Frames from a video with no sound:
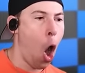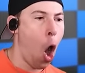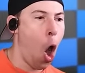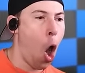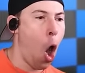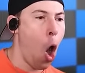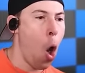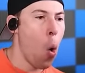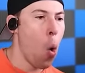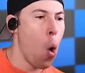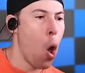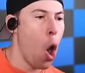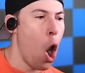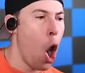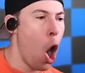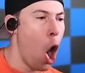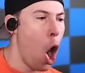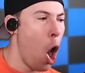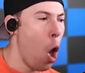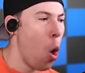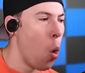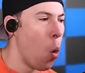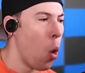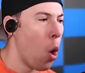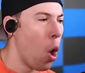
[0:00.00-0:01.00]

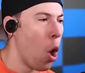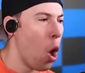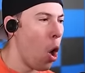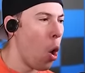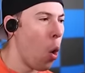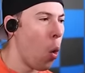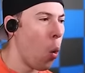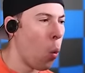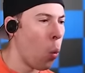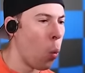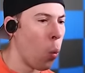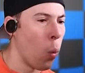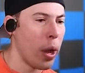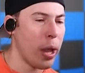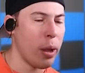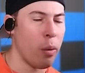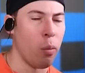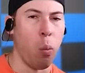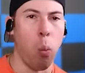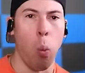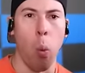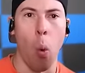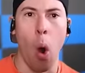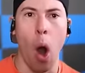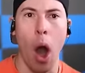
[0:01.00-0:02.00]
Oh! Wait,
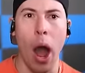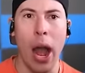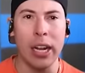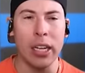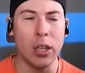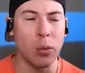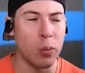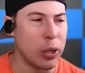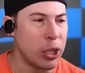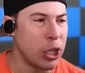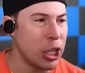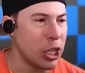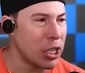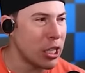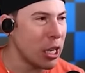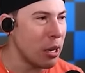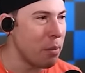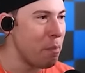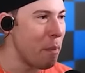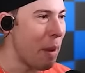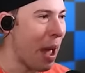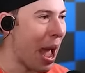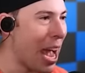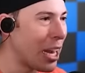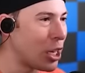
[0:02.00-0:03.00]
what? We just did
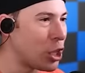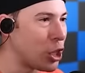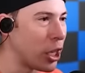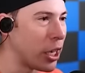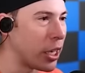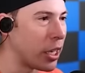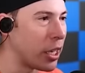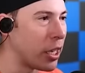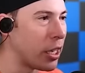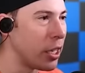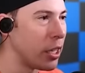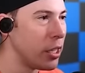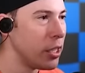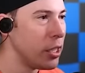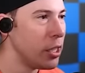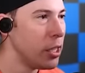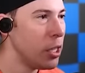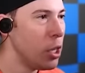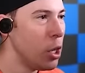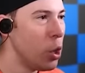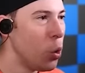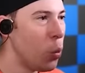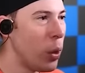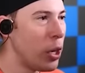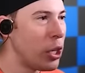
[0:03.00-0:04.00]
magic.
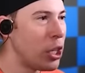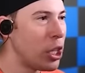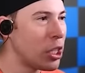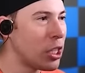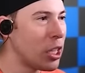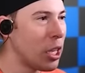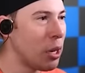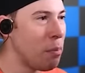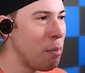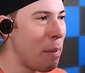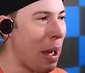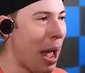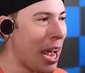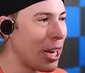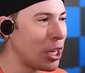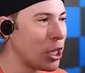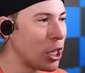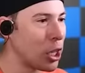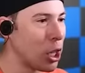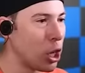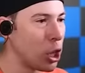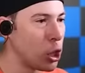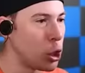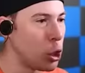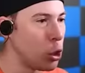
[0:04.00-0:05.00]
We just did
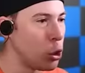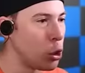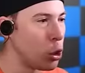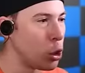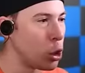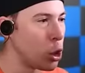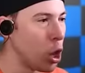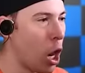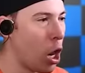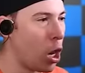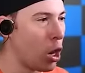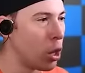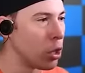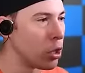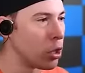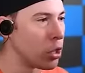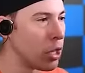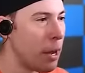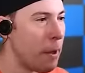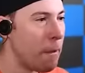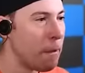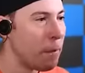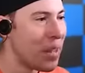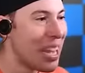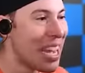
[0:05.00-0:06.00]
magic on Choo Choo Charles.
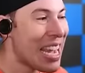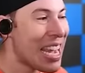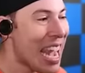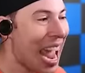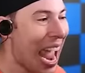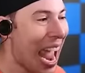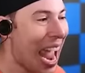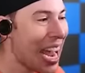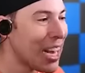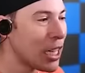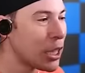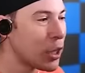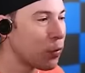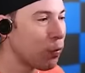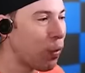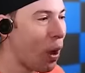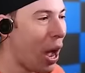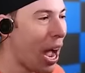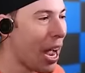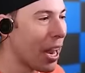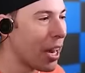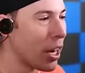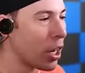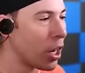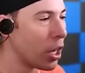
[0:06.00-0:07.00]
He hates
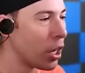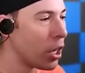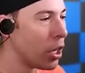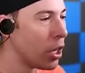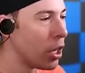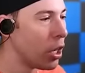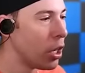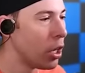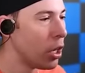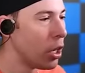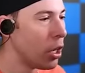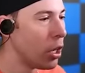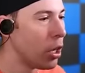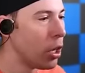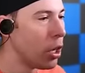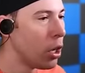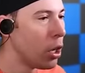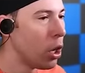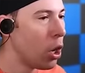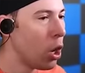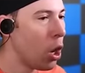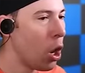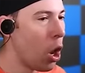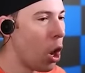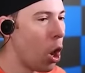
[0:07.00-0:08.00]
fire.
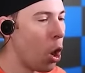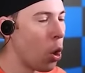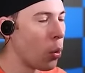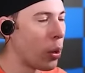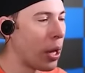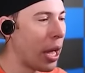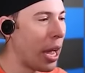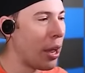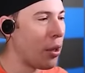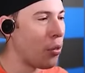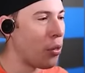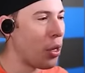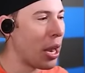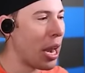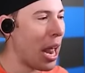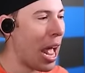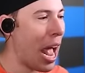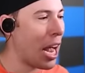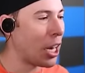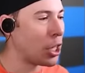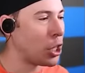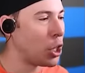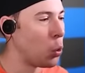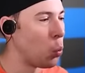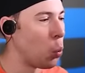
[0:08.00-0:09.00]
Okay, that
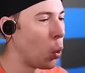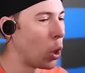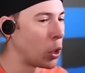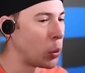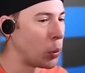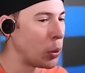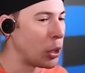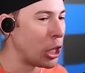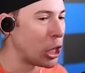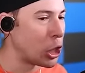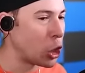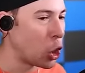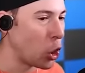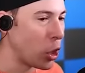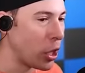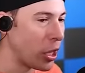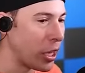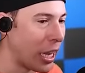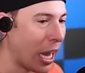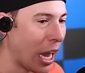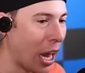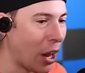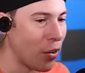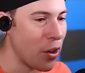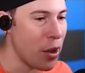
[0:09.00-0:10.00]
actually worked. We just turned
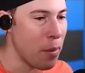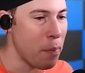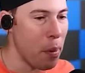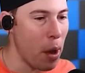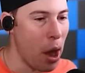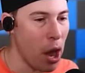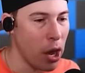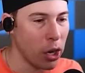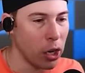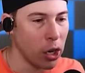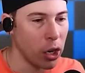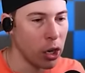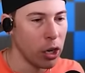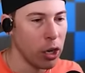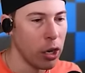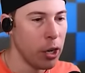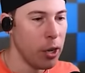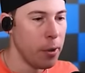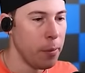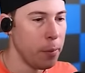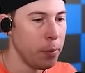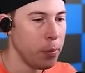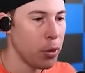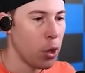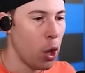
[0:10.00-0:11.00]
into Harry Potter.
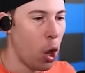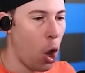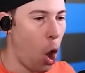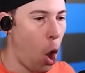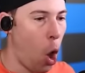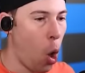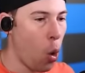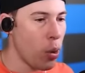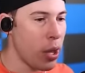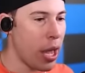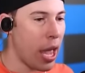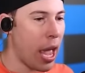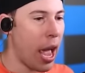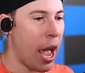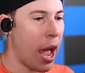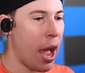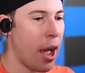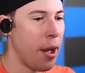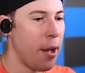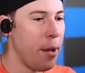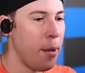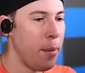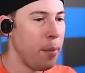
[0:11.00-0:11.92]
Oh yeah.